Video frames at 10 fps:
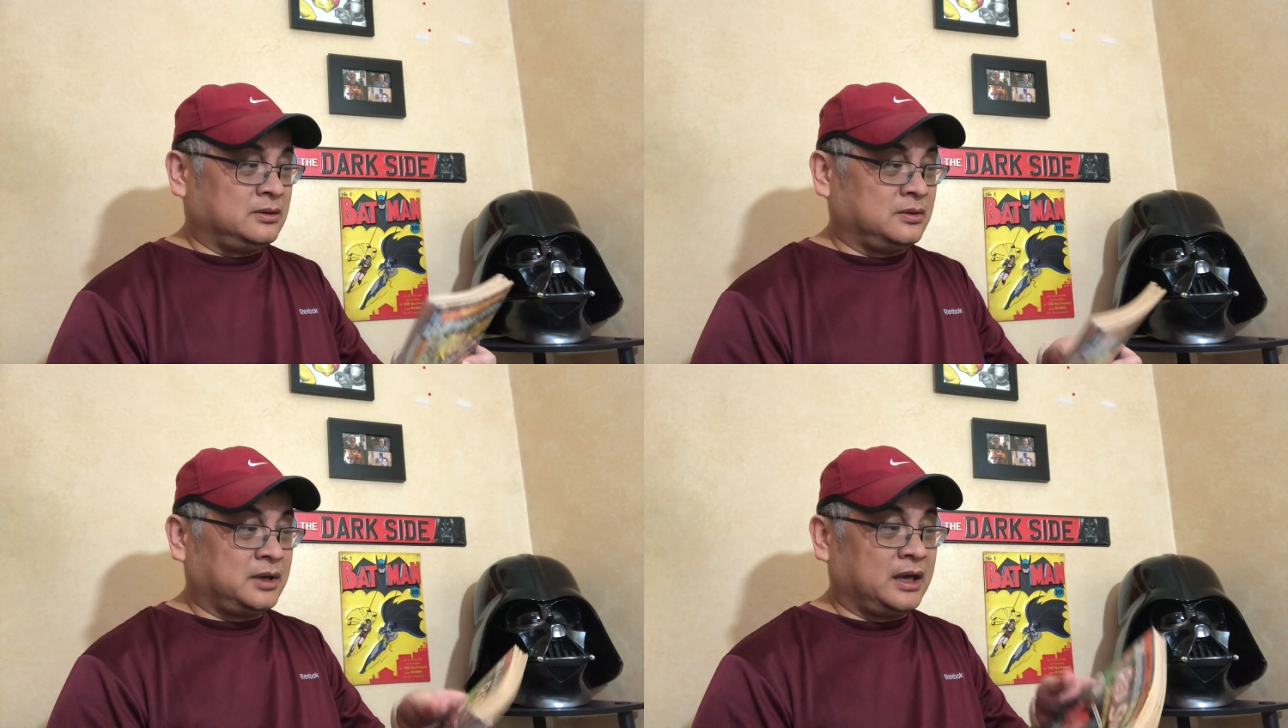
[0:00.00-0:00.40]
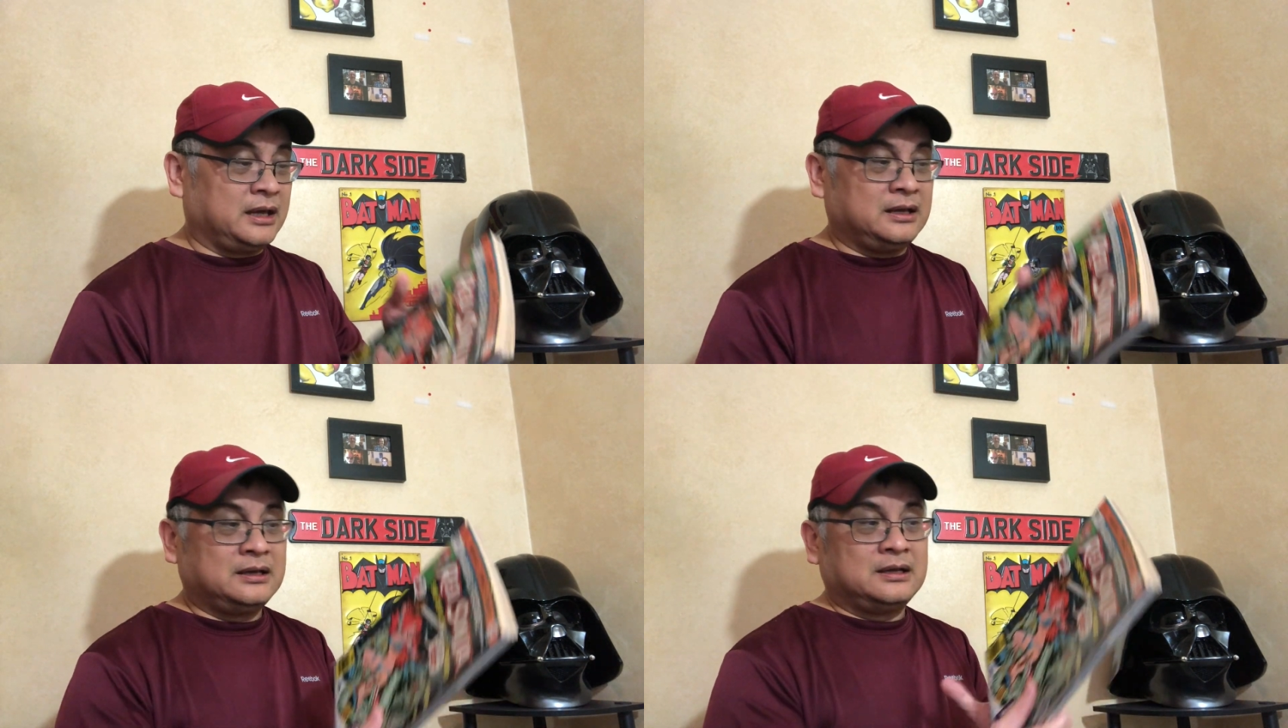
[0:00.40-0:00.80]

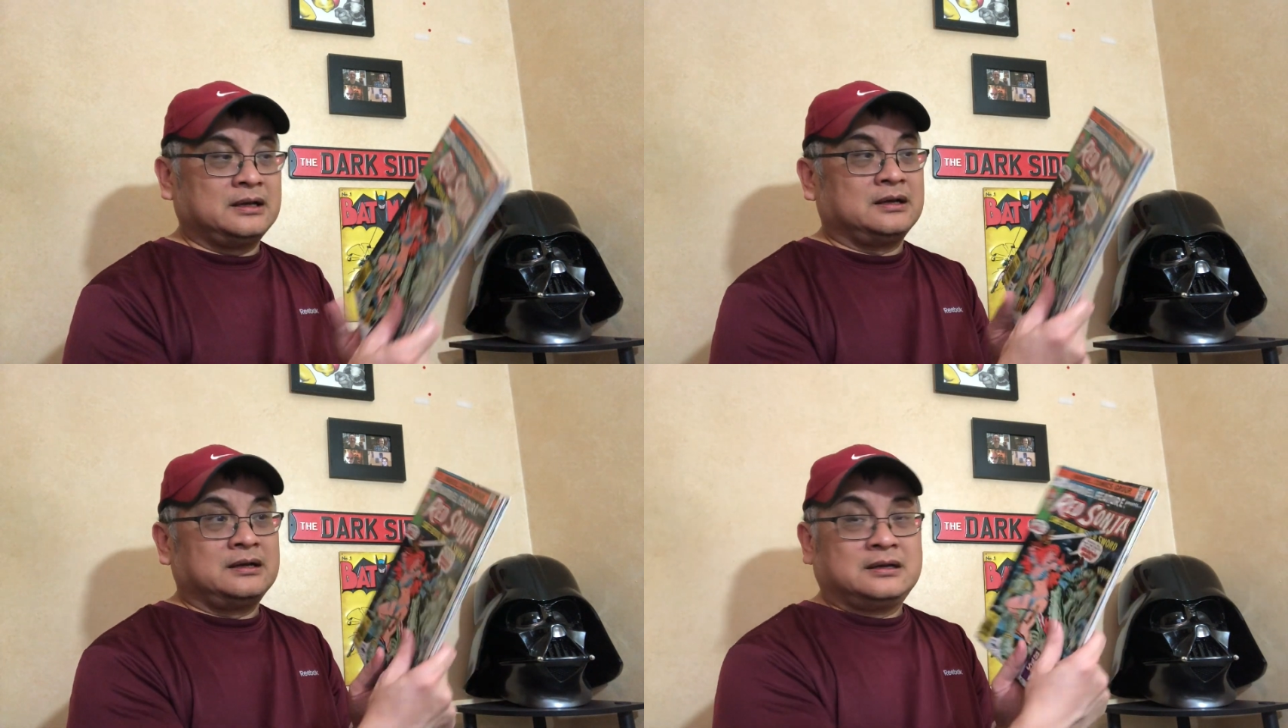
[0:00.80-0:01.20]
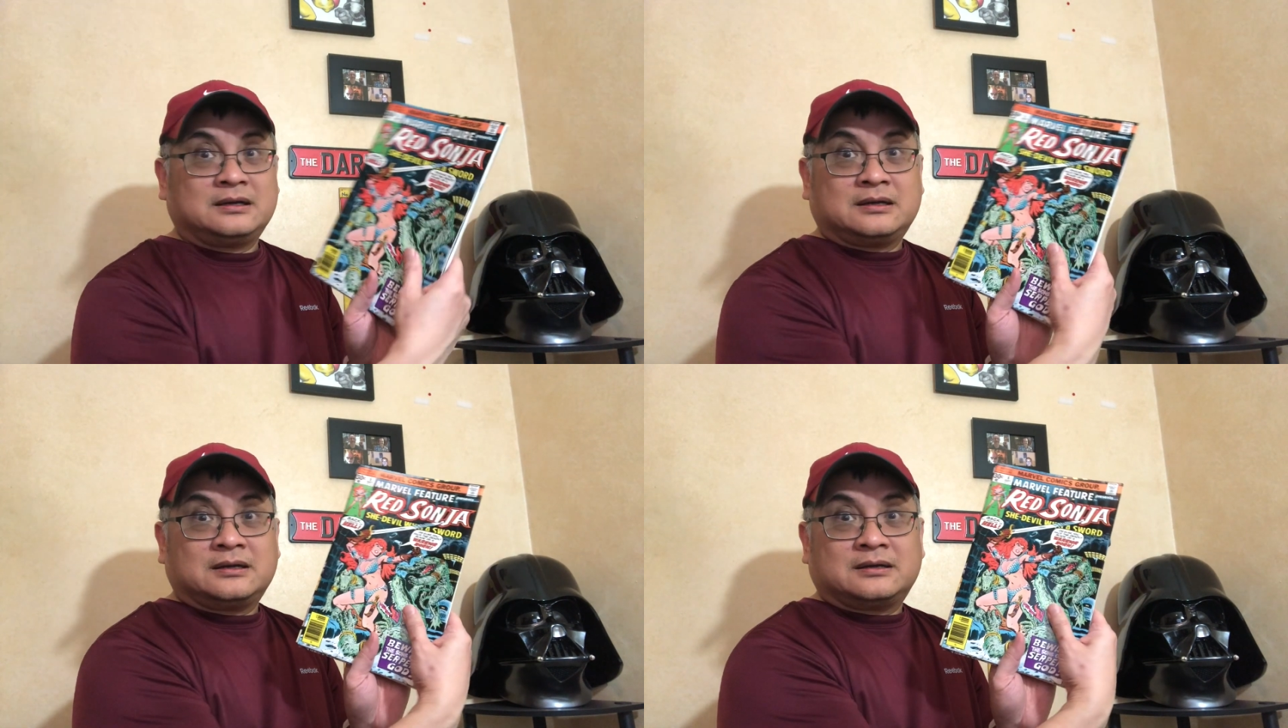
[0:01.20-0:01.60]
Okay,
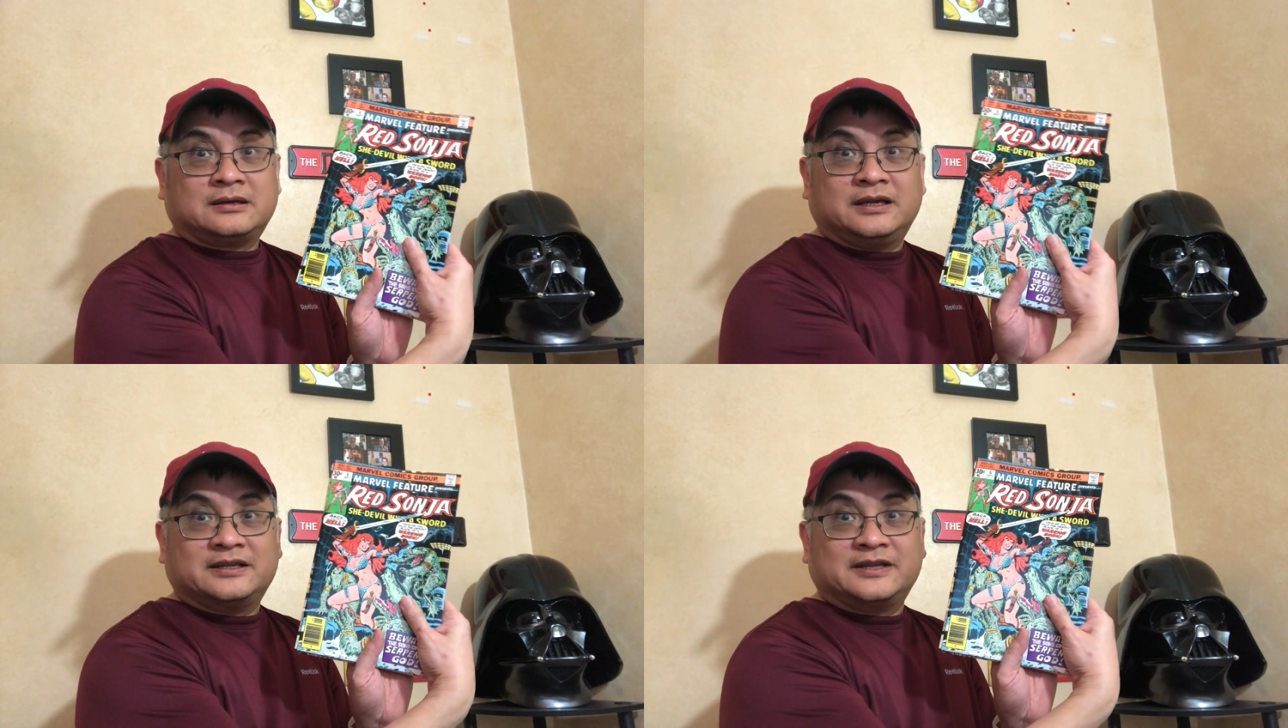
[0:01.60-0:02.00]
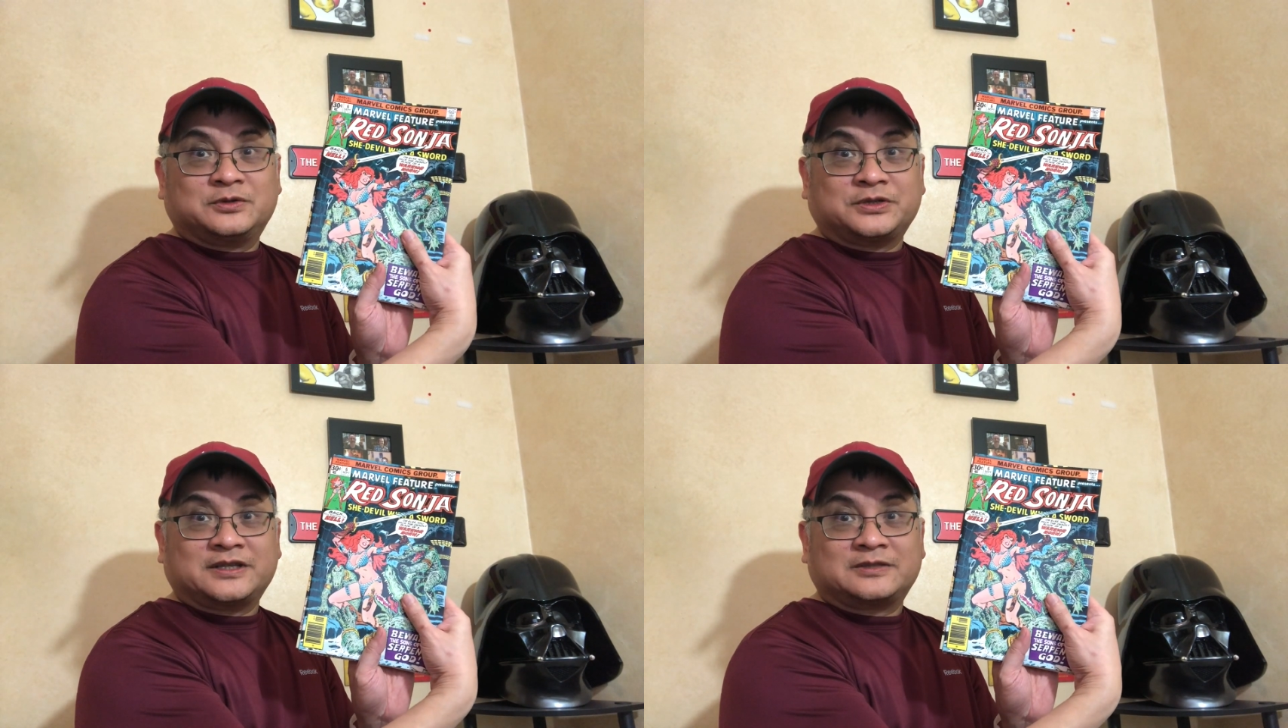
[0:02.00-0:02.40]
here
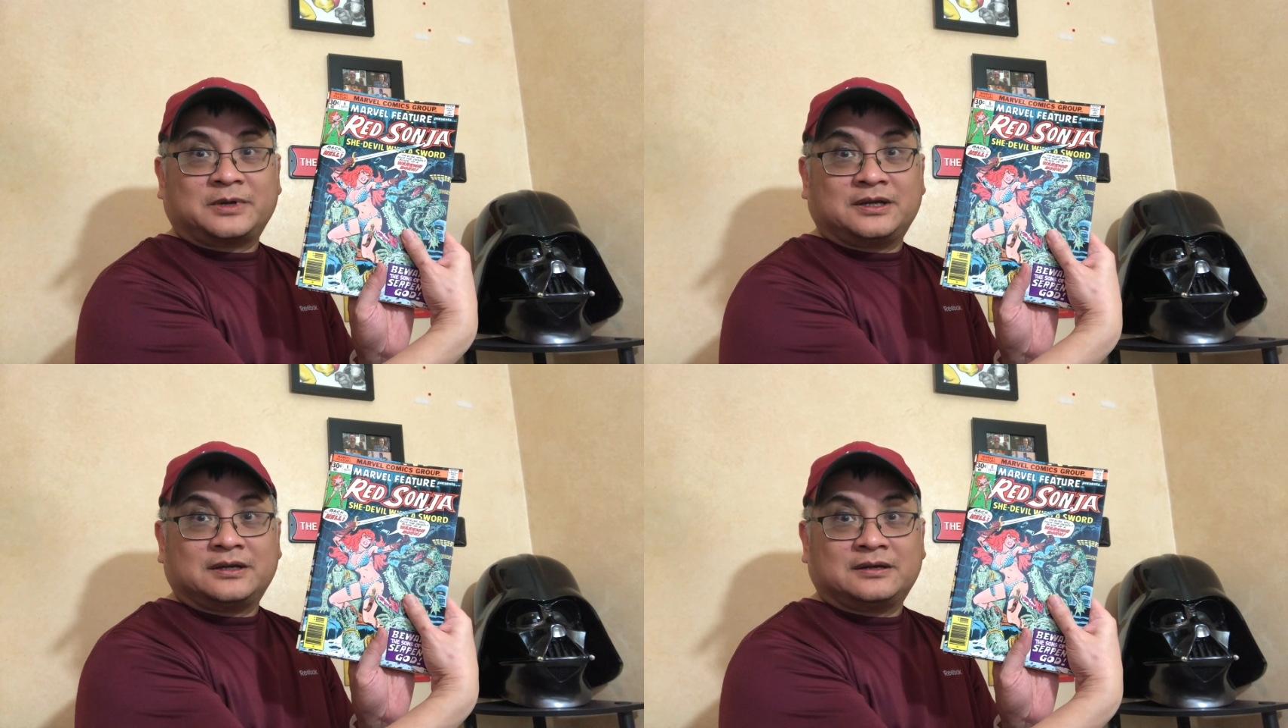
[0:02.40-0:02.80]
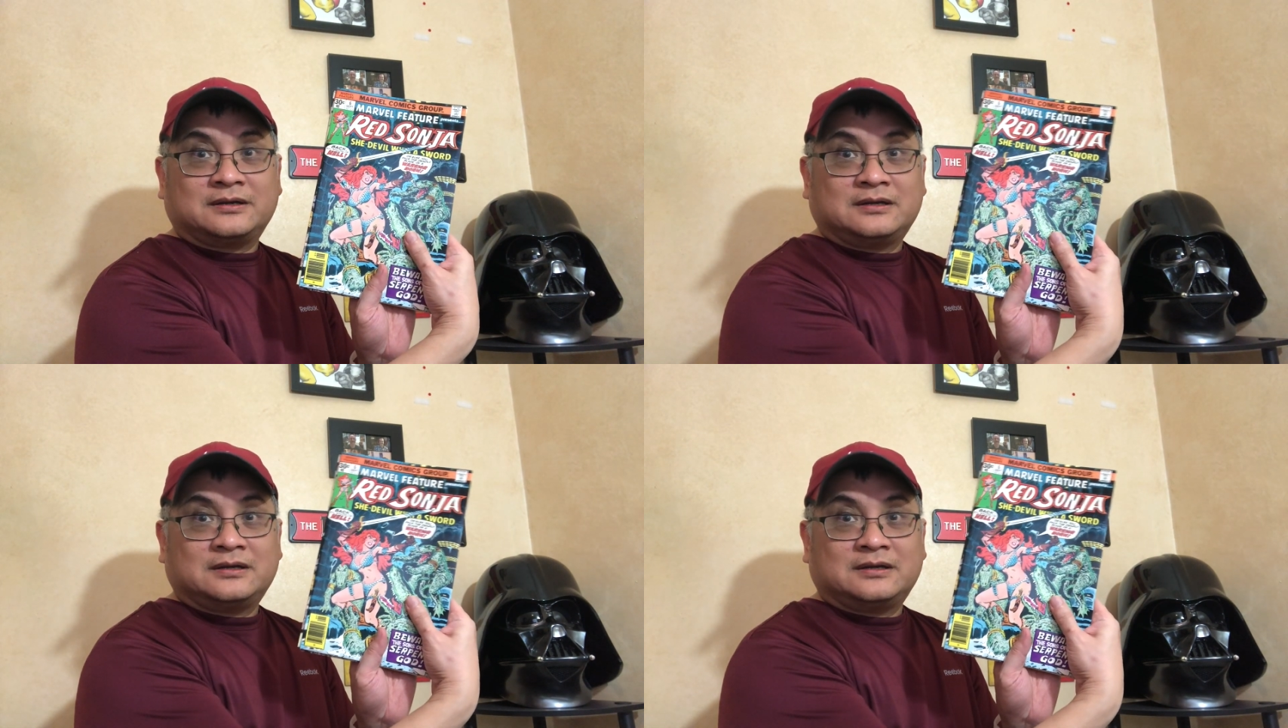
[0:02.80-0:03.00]
issue six right here.